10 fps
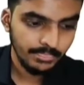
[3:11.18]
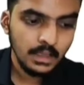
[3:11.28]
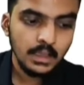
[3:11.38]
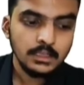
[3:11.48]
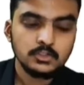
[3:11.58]

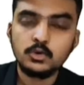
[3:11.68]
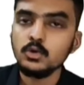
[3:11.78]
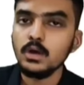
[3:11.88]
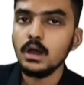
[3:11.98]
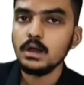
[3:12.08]

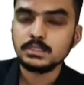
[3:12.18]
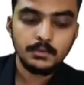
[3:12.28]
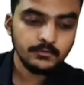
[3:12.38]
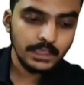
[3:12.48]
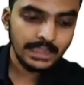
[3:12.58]
So some of
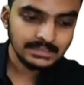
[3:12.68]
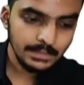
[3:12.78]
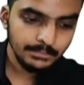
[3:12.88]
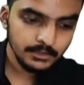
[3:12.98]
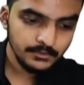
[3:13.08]
the
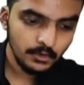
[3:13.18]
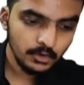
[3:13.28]
examples for